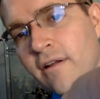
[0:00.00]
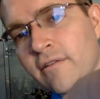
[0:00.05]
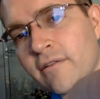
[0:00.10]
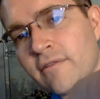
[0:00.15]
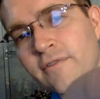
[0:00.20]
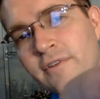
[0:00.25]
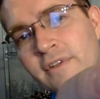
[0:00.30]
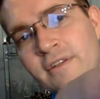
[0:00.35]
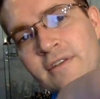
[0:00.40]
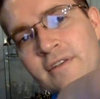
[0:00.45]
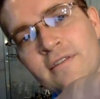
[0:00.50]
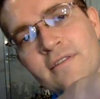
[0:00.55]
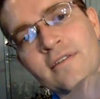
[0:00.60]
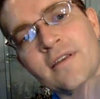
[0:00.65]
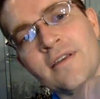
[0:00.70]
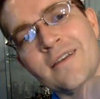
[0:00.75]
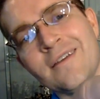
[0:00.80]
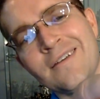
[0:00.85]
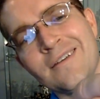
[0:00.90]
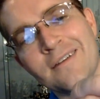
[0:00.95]
I don't know if it's...
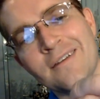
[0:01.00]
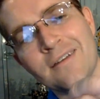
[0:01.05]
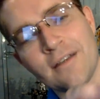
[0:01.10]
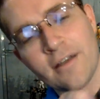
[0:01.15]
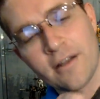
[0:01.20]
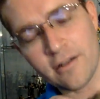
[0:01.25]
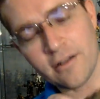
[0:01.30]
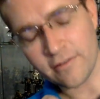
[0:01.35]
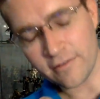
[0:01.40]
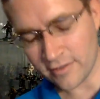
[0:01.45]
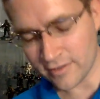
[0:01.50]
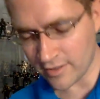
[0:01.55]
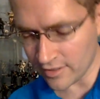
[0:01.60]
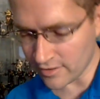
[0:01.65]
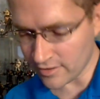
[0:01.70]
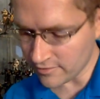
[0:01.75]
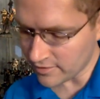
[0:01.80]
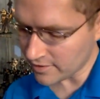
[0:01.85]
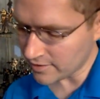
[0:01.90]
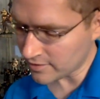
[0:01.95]
I
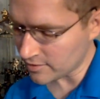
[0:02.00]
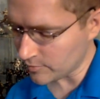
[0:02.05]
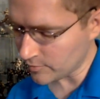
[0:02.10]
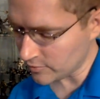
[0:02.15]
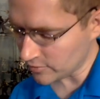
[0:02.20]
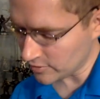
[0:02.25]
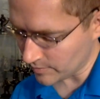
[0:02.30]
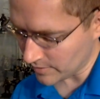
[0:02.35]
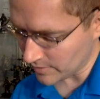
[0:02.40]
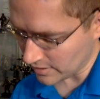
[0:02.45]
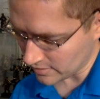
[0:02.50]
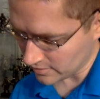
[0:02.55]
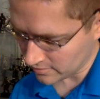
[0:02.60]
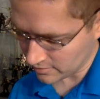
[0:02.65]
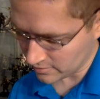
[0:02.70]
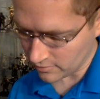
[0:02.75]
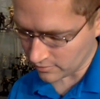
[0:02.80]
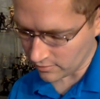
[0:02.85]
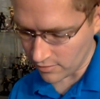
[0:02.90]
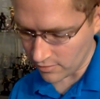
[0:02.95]
don't think it's supposed to be a
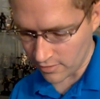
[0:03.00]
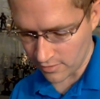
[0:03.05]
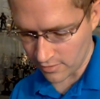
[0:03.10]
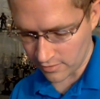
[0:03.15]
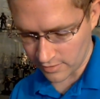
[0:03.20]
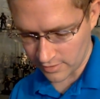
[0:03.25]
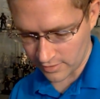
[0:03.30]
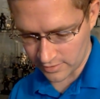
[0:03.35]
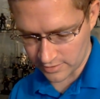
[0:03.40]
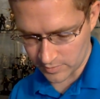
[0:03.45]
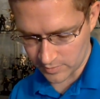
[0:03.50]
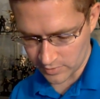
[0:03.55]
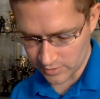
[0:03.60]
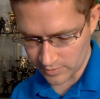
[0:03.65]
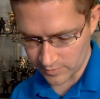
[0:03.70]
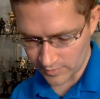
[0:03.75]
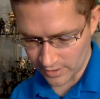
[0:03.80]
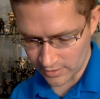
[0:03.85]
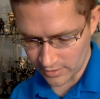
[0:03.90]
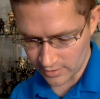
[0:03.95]
scar. I think it's
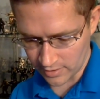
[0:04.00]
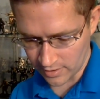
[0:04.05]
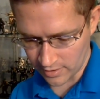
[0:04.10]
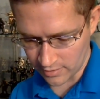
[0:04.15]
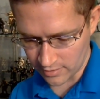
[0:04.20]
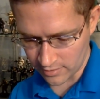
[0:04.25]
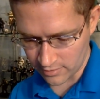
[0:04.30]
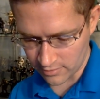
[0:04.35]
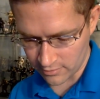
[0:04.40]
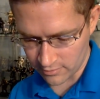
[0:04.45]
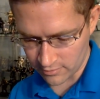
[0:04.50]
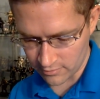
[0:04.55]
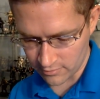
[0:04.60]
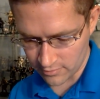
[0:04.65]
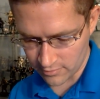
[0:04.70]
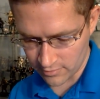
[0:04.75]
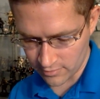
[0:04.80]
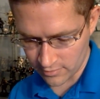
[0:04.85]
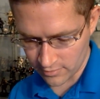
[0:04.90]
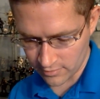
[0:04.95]
supposed to be a tattoo.
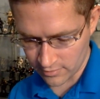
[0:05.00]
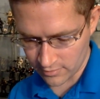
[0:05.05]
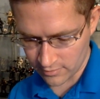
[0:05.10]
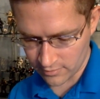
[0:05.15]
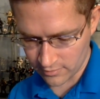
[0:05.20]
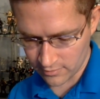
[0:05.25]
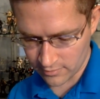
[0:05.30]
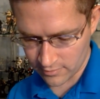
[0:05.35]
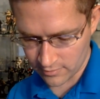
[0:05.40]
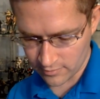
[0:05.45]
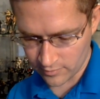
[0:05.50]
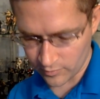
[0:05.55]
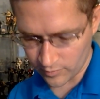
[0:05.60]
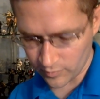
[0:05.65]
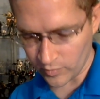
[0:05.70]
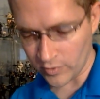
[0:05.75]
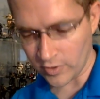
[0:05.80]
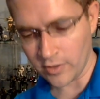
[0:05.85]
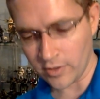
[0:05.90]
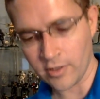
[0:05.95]

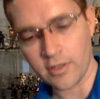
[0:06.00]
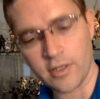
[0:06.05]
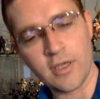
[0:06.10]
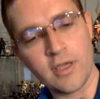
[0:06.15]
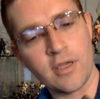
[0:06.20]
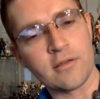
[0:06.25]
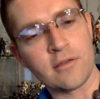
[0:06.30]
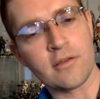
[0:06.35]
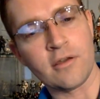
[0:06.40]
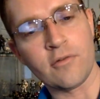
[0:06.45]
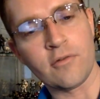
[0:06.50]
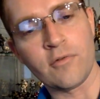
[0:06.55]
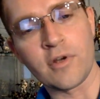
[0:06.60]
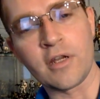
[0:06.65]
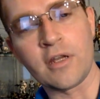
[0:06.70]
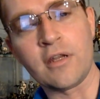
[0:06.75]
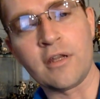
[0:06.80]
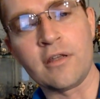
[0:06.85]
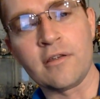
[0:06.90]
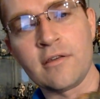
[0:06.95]
But I can't tell
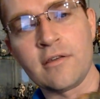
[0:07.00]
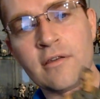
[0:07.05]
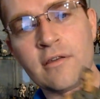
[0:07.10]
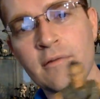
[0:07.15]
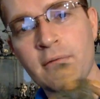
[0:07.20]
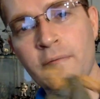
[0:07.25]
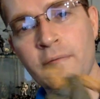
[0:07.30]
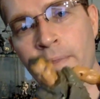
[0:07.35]
what it is.